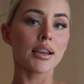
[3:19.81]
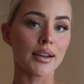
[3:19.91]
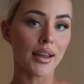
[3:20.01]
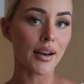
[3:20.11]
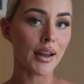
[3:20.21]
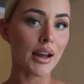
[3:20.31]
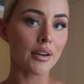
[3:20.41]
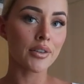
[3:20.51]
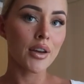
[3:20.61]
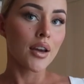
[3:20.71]
And again, I
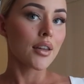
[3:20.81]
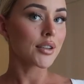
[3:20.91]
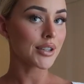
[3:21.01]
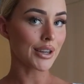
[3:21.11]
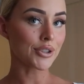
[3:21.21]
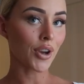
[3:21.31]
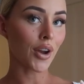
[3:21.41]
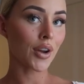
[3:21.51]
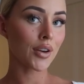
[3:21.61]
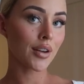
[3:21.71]
have the
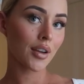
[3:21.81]
t-shirt